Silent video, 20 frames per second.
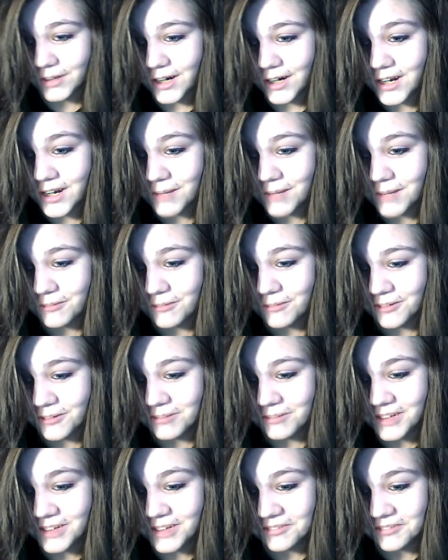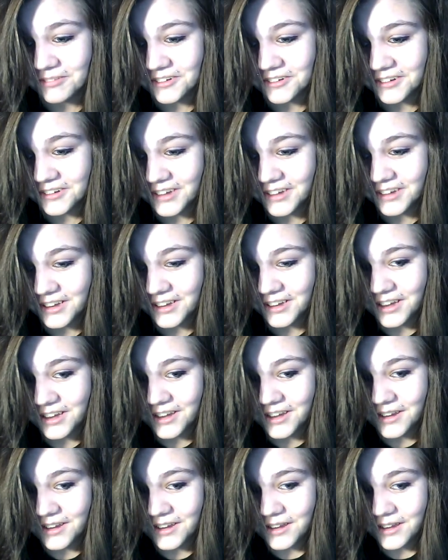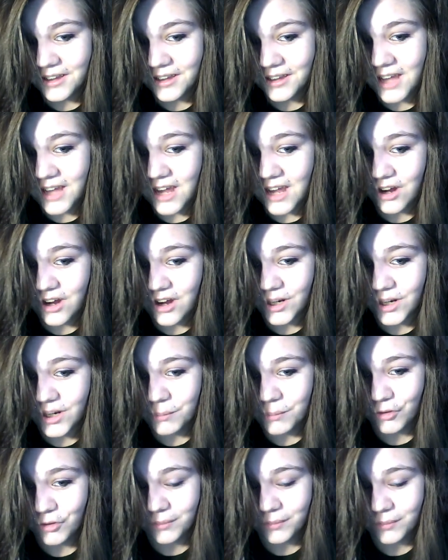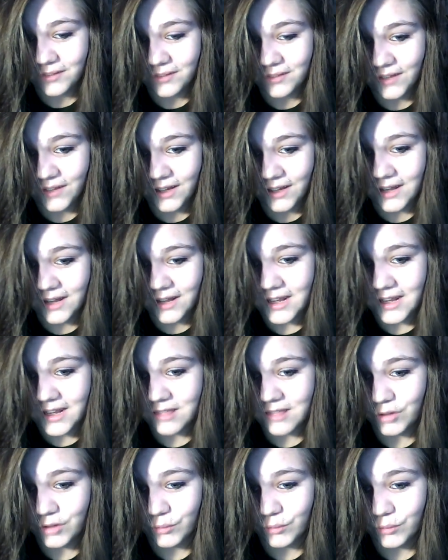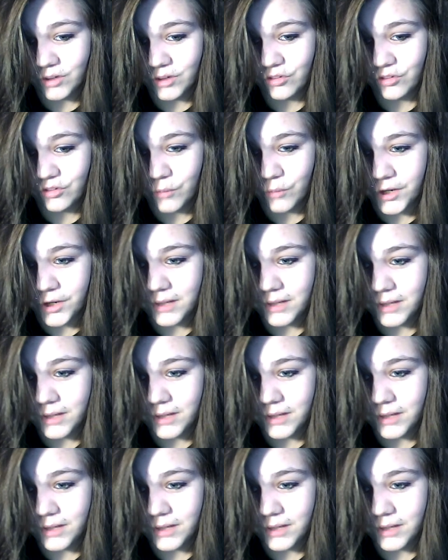any more people. End audio post by saying any three words you want.